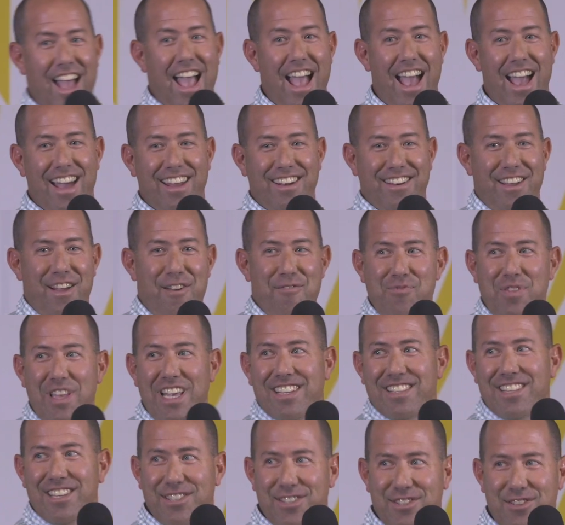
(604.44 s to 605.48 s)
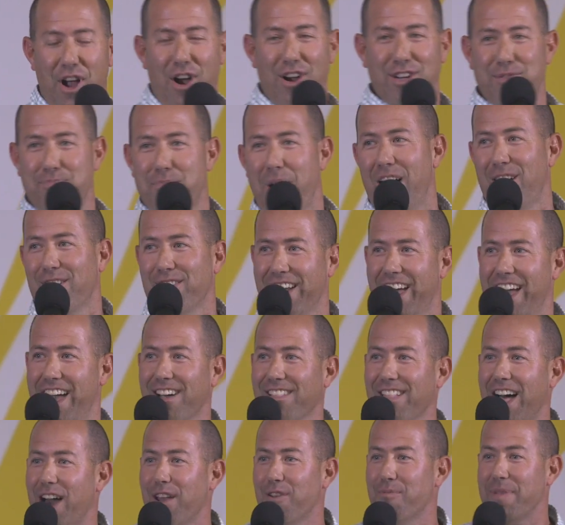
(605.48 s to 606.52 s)
And this starts bothering the
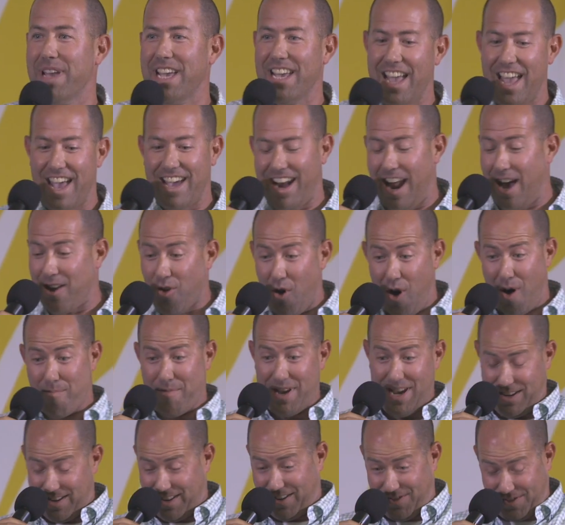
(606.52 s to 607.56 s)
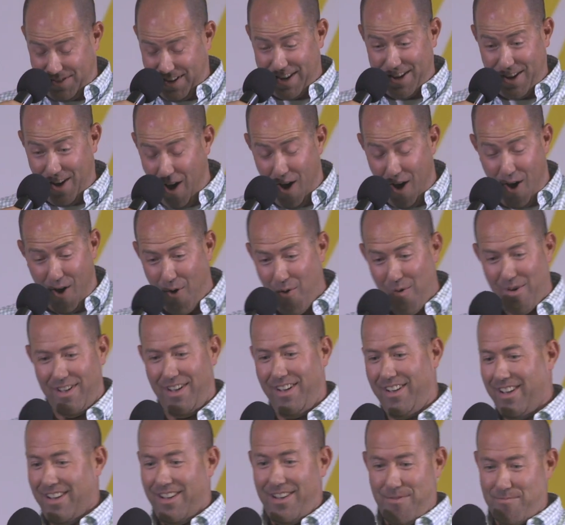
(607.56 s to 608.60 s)
hell out of me, and I know I'm meeting the CEO,
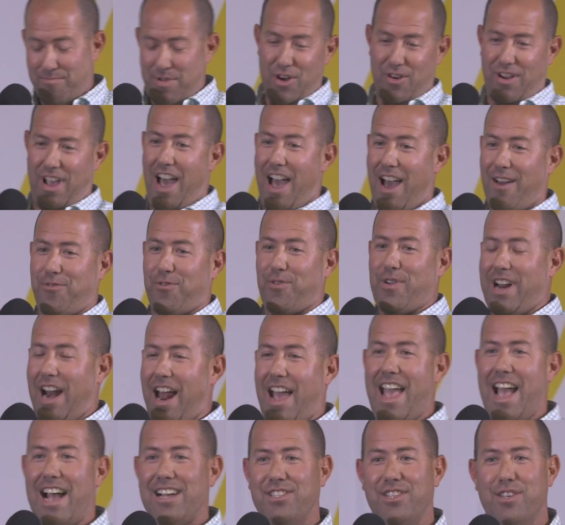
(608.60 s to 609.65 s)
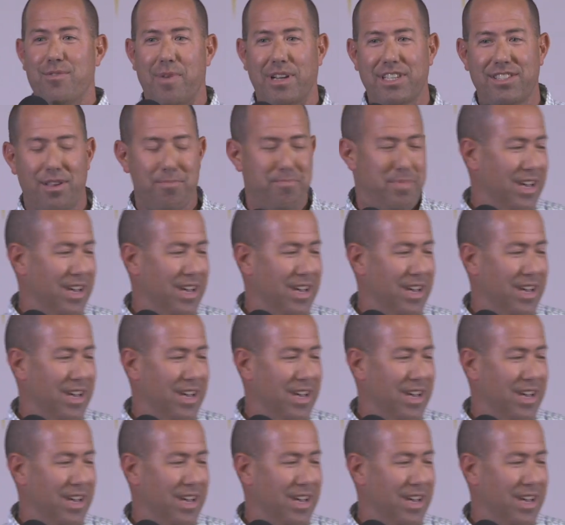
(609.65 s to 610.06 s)
Bill Godfrey, and I asked him, I said,